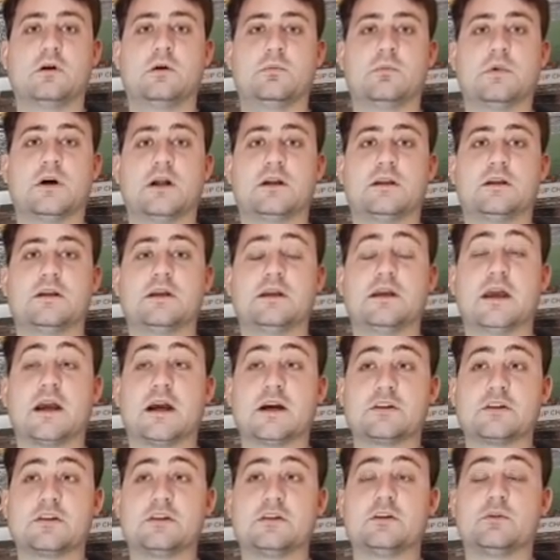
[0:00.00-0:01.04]
But he
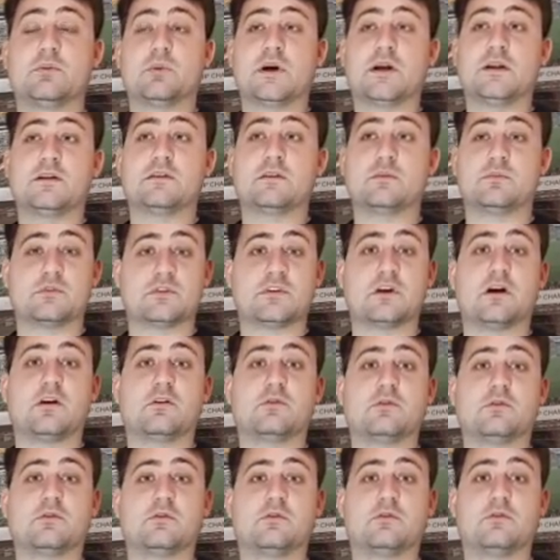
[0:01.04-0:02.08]
actually went
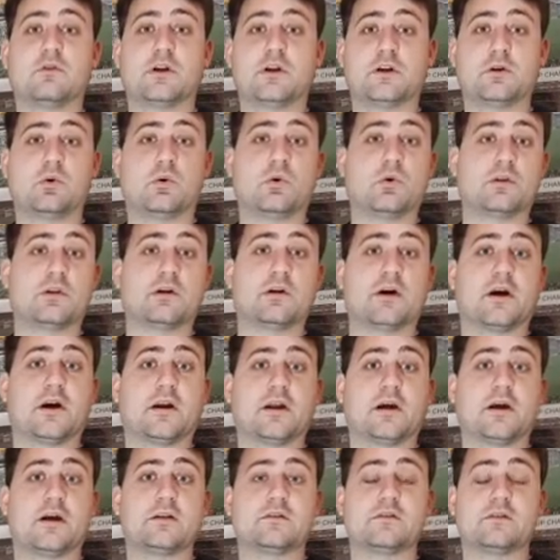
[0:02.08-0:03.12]
himself, and he called the grade
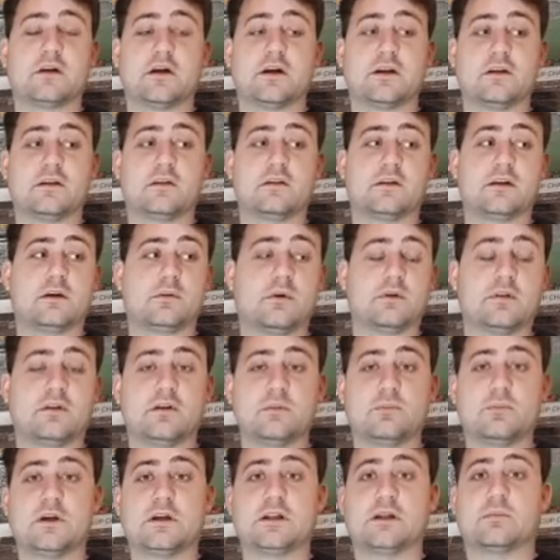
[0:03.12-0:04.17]
8s, and he went and
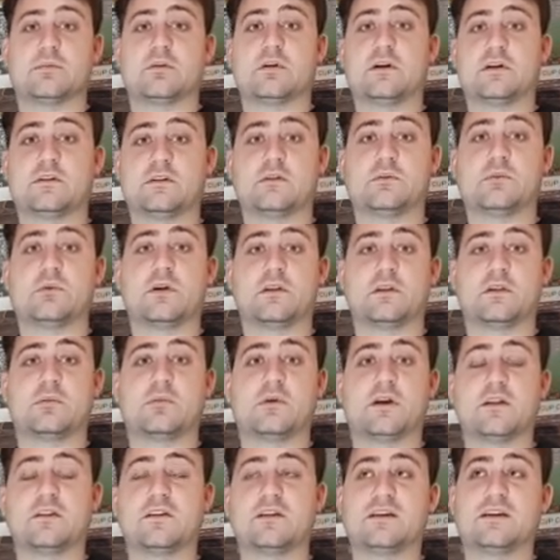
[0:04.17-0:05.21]
he picked up the litter with them, and
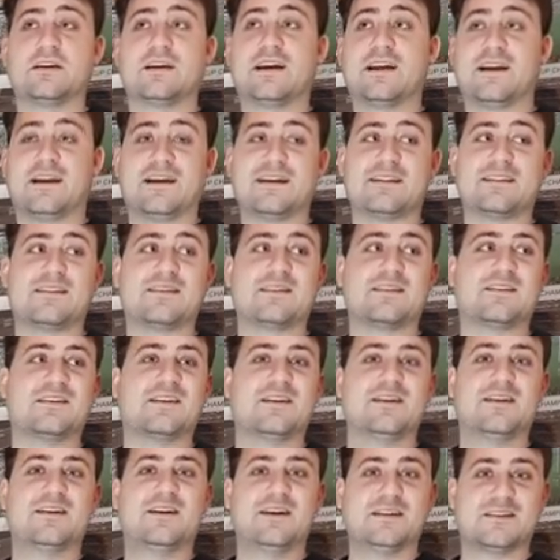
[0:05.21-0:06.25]
I think he collected
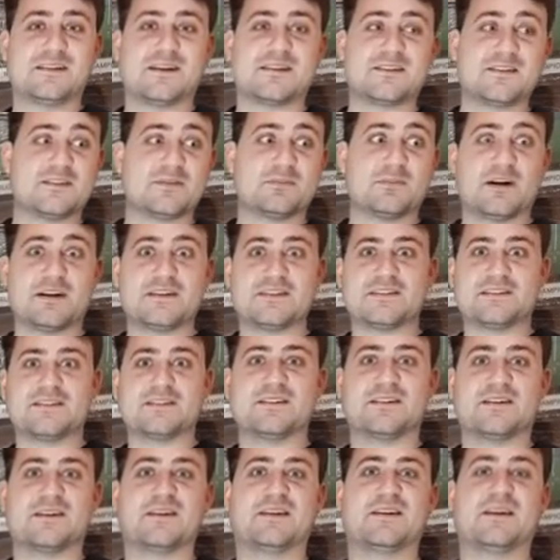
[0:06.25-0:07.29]
just as much
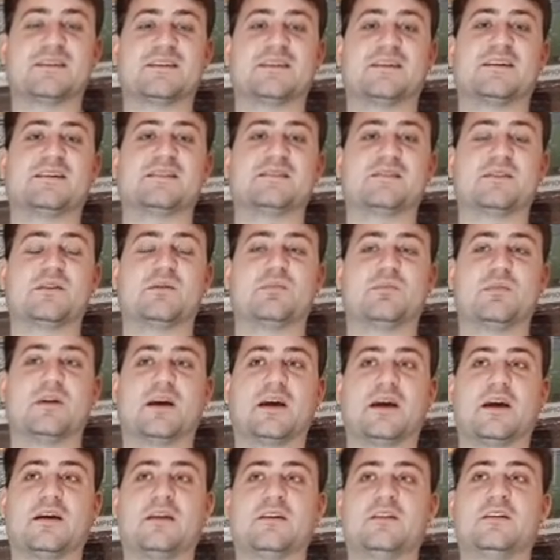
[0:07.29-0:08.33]
litter as them.
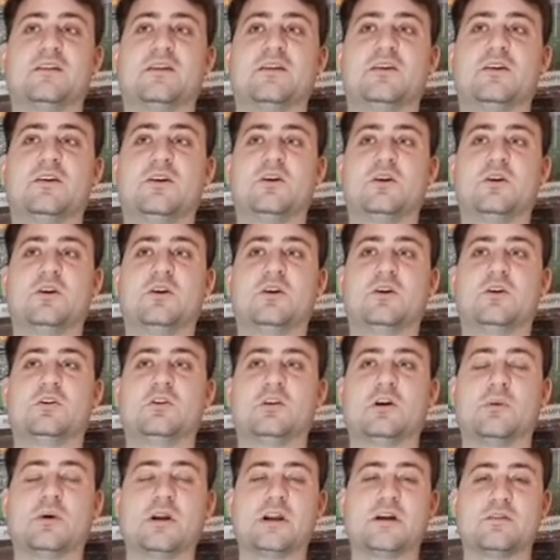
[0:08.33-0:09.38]
And, you
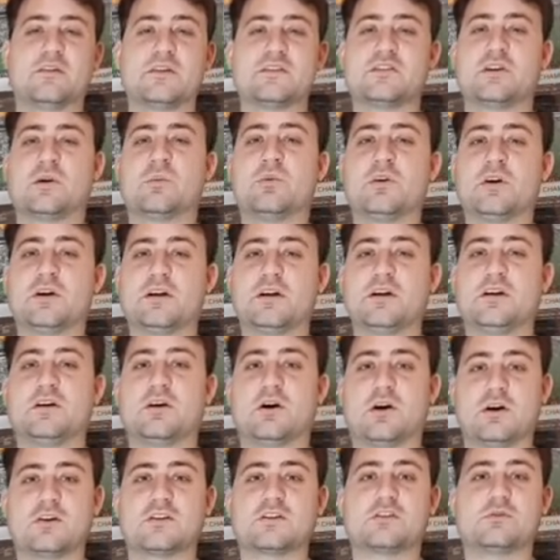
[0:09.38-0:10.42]
know, whenever somebody
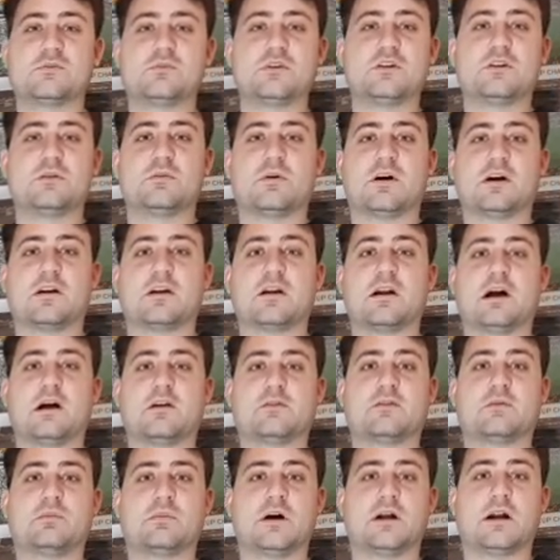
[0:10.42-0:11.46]
asks me about life,
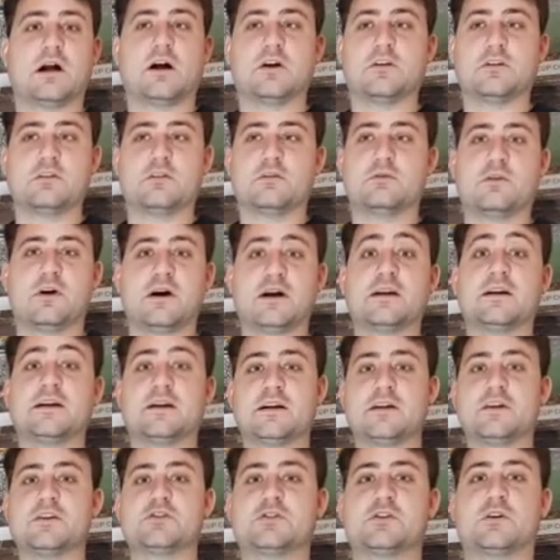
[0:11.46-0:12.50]
about how you define
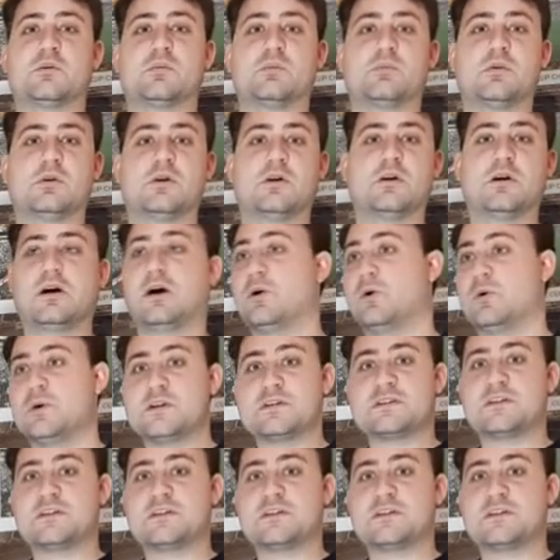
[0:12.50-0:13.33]
leadership, I always